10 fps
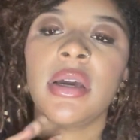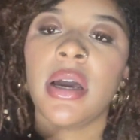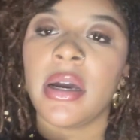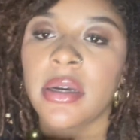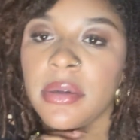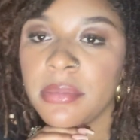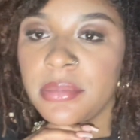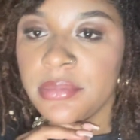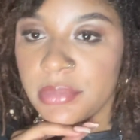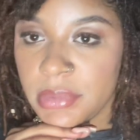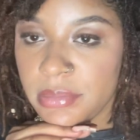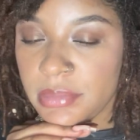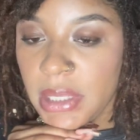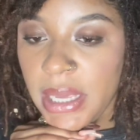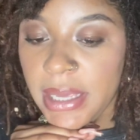And
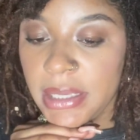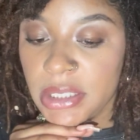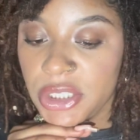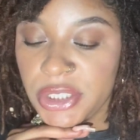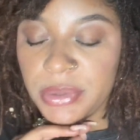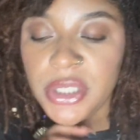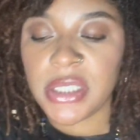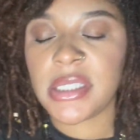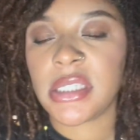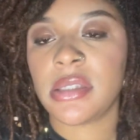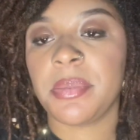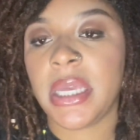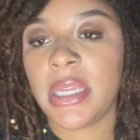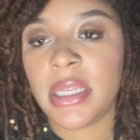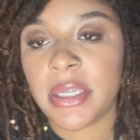she was just
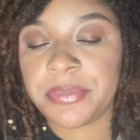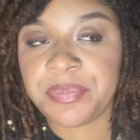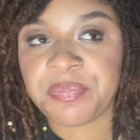explaining,